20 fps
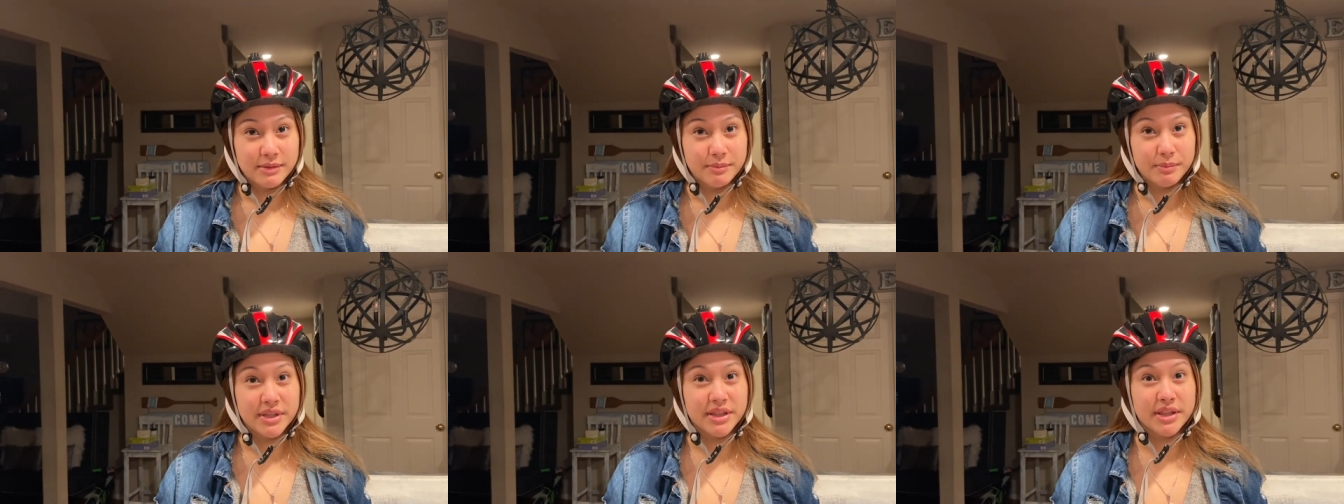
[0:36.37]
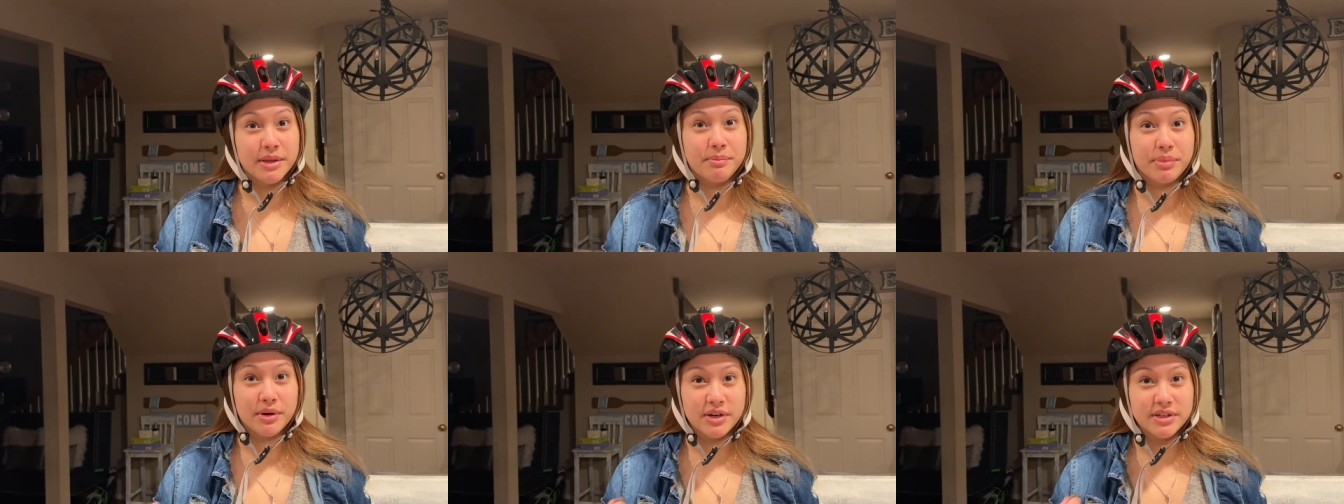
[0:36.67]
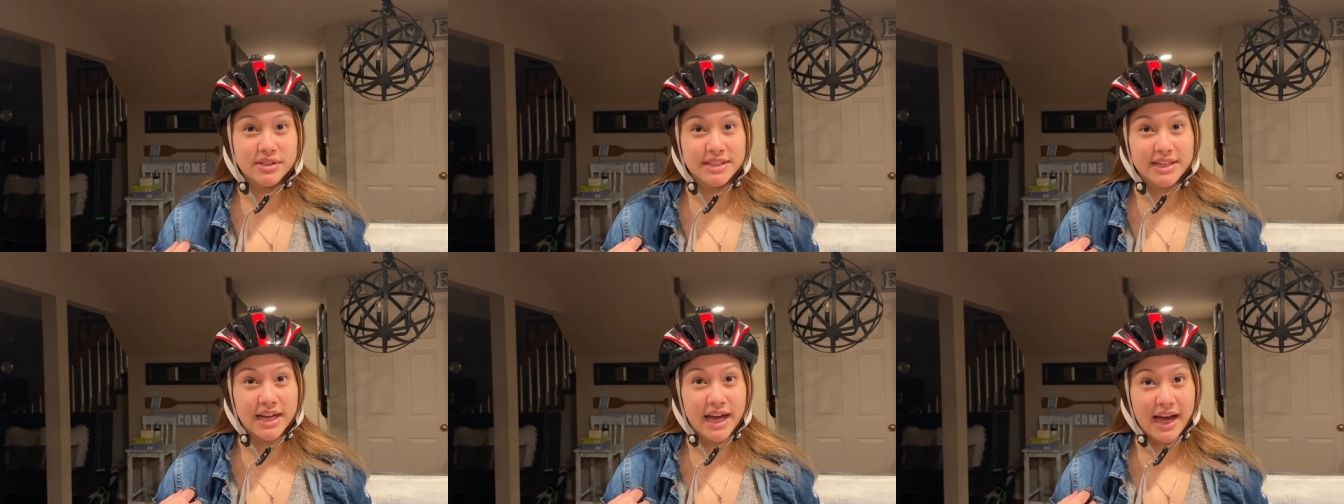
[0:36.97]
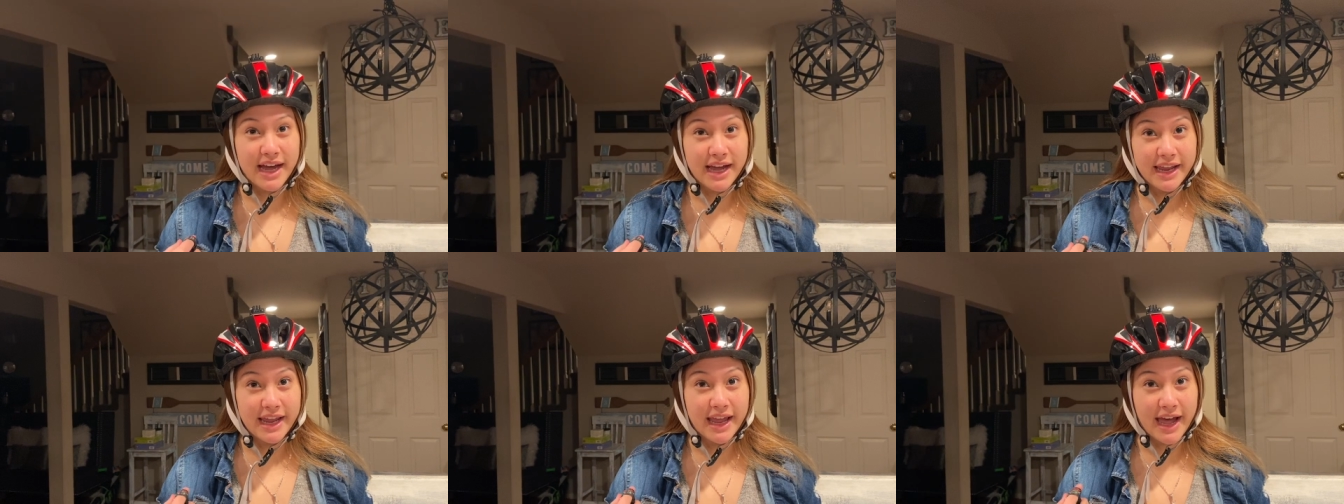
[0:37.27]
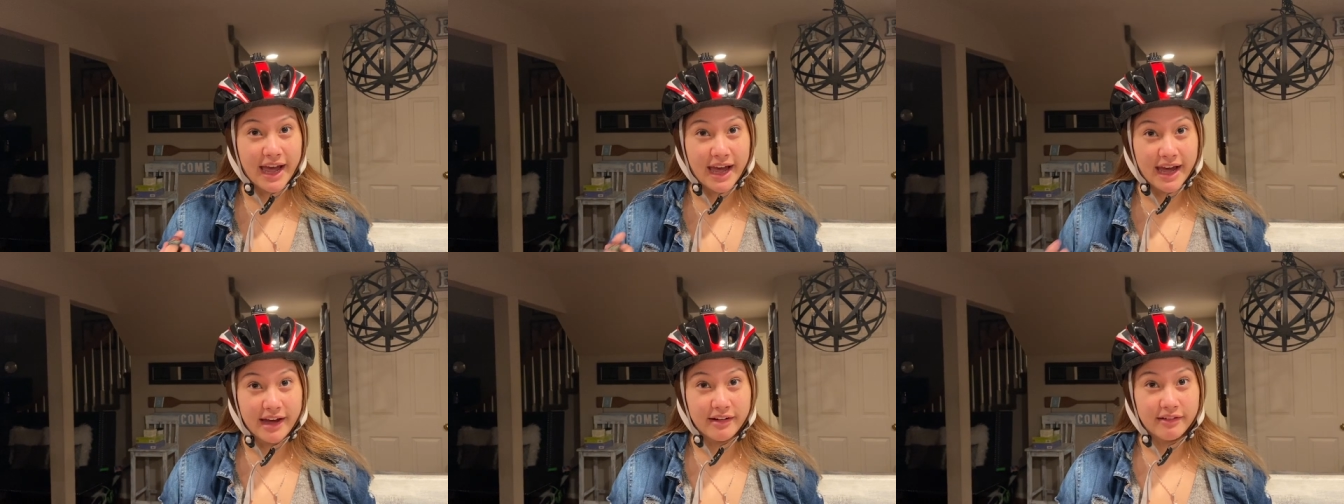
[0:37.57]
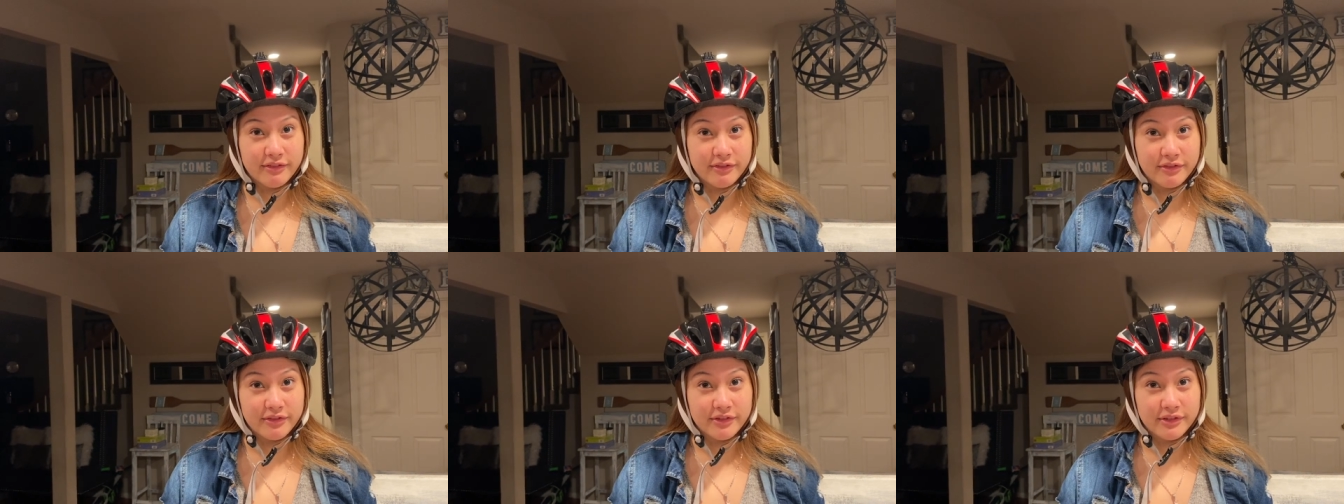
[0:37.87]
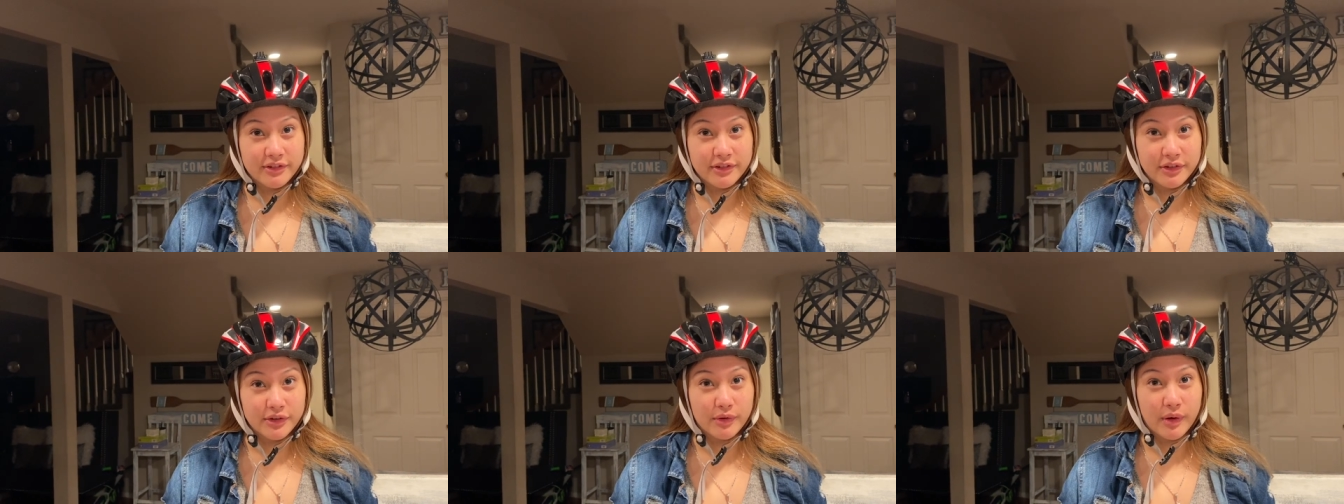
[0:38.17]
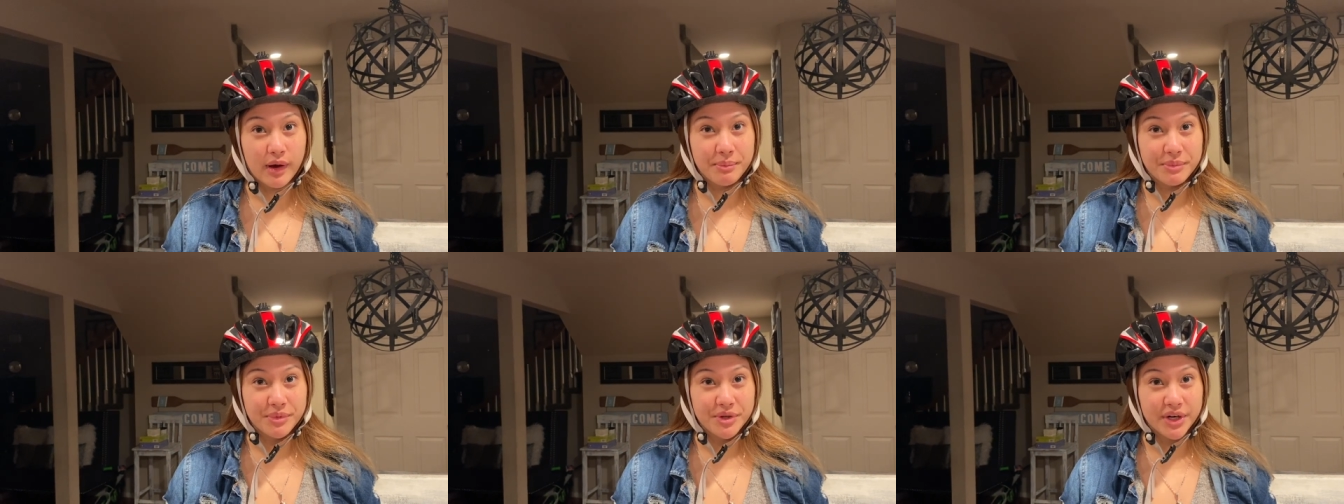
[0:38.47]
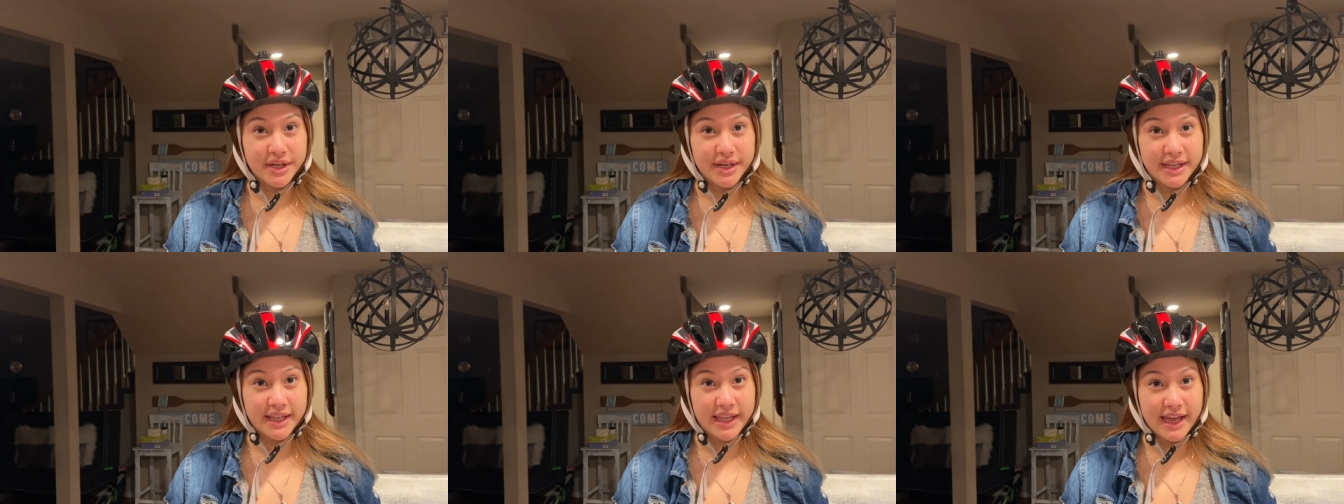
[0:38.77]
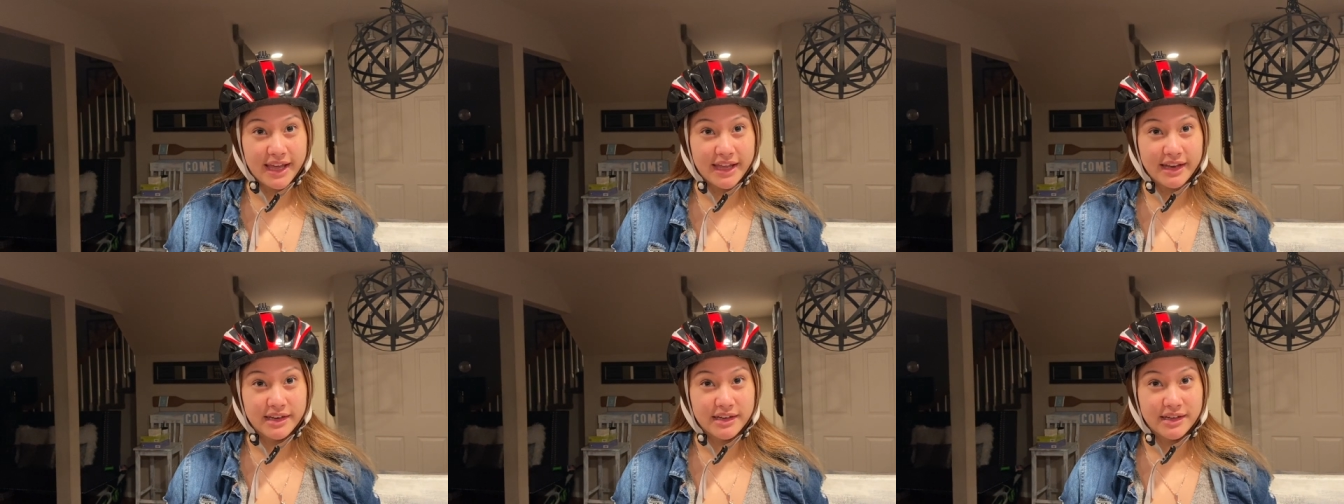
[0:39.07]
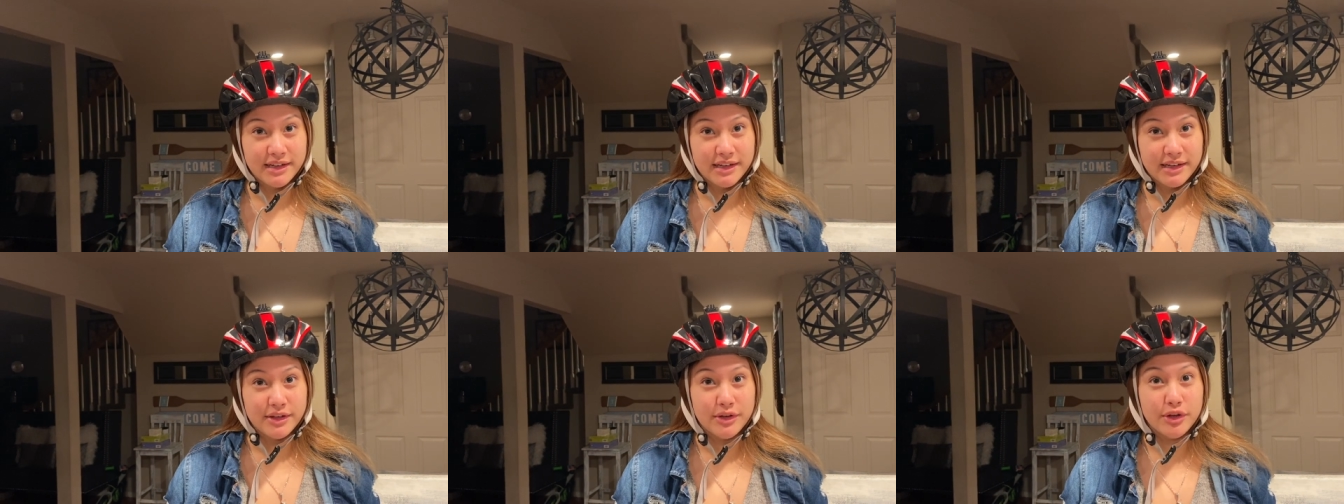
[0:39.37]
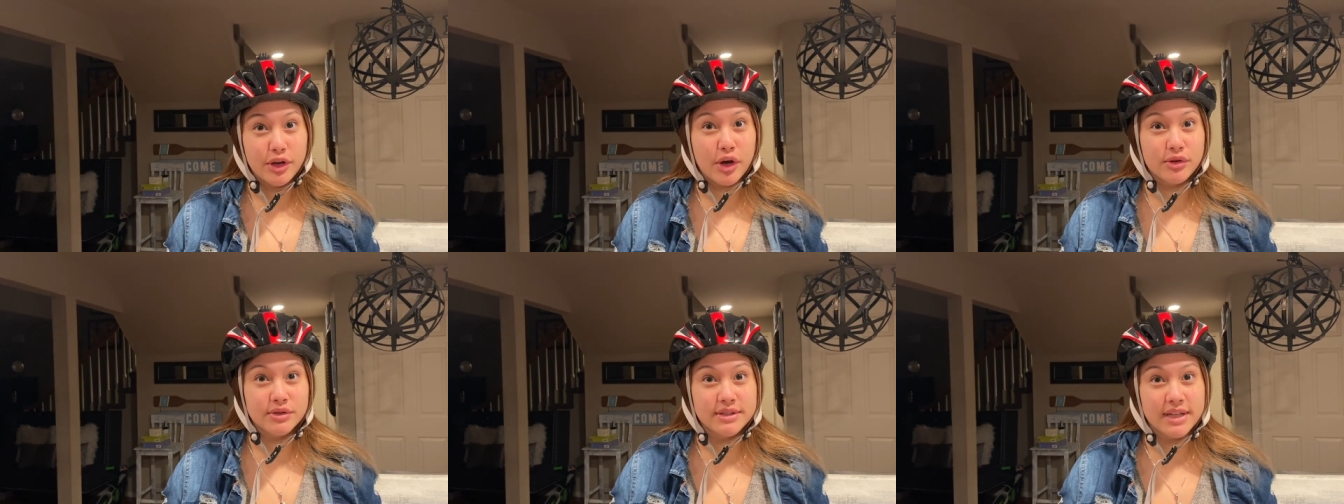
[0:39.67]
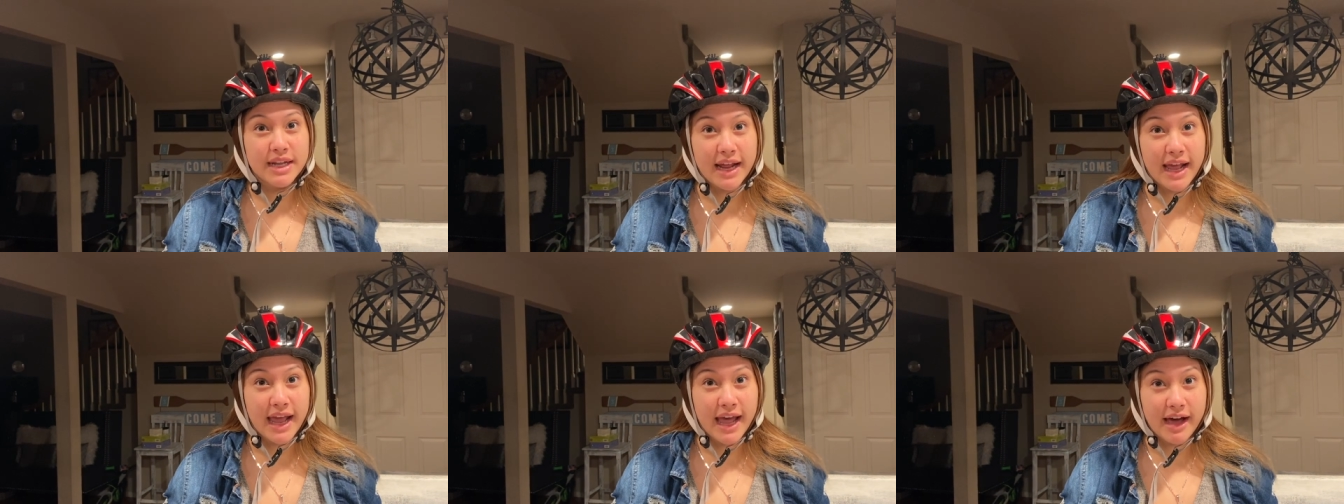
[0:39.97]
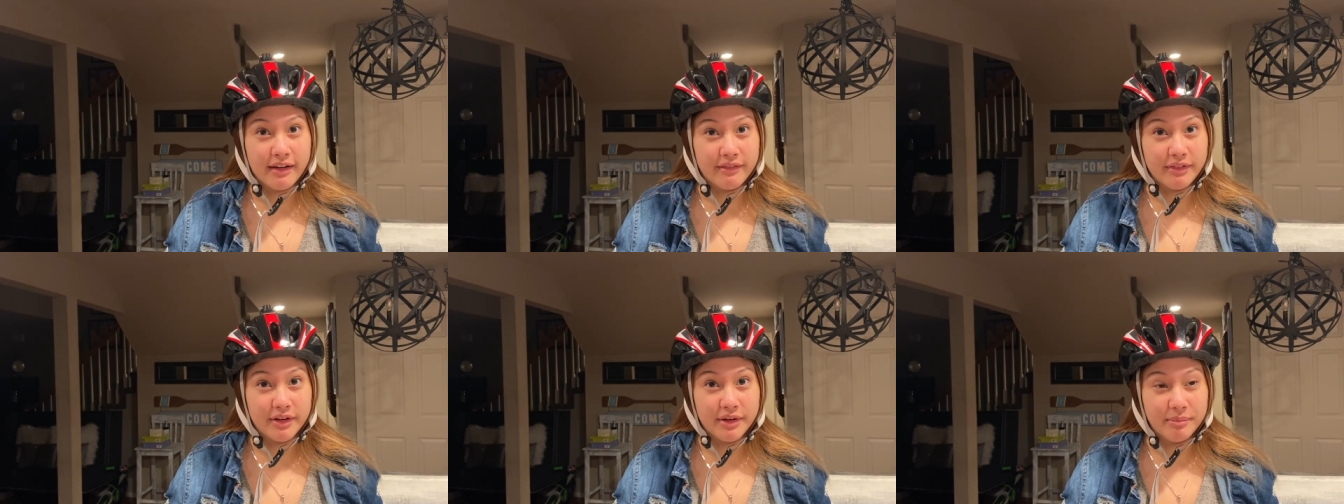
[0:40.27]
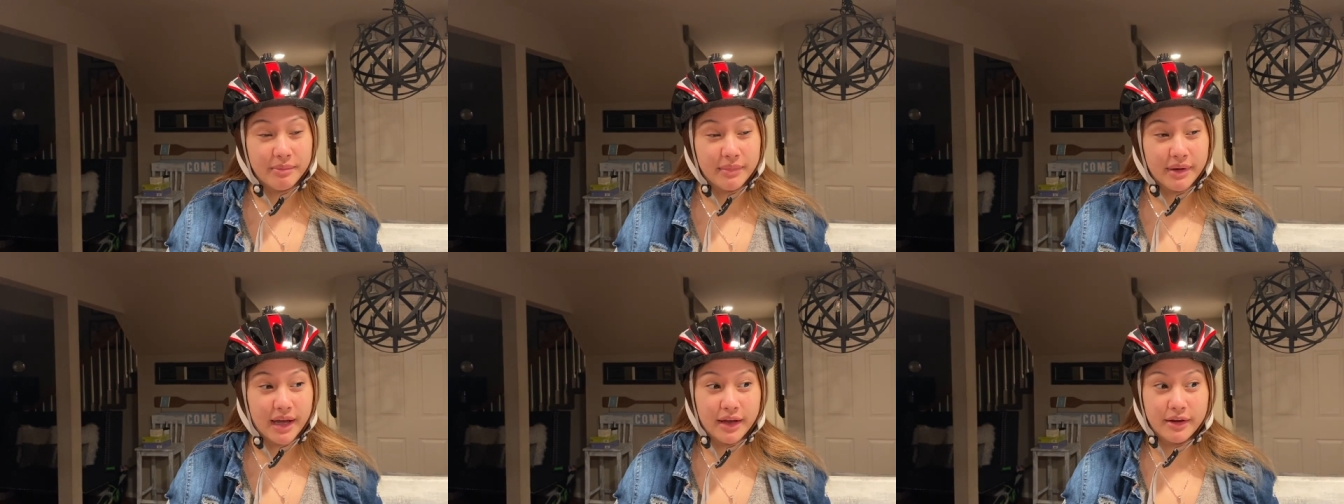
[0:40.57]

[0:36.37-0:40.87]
But the person I have, who I'm trying to get, knows that I have him.